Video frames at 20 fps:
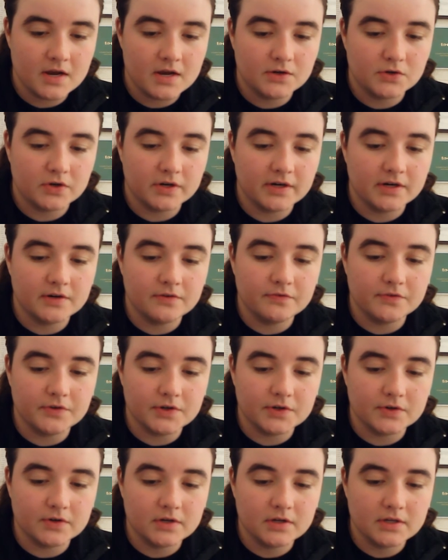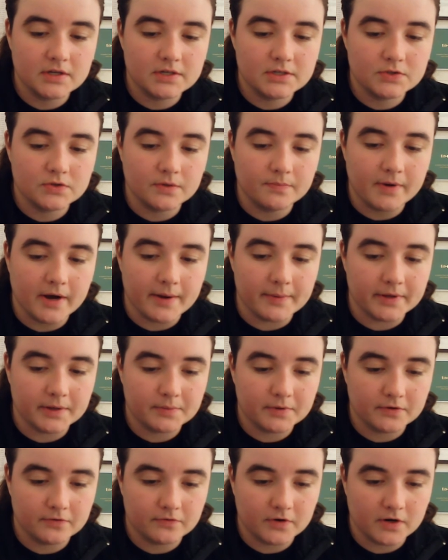turning a funeral into a public
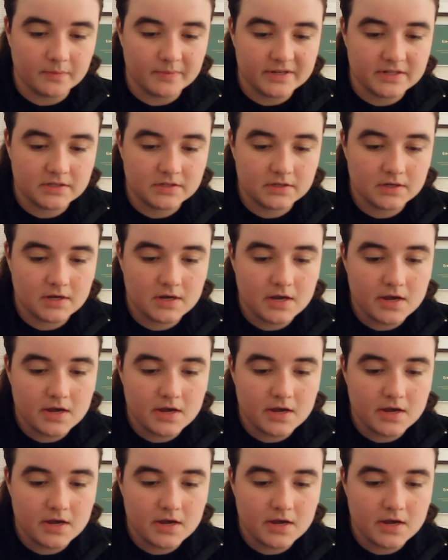performance.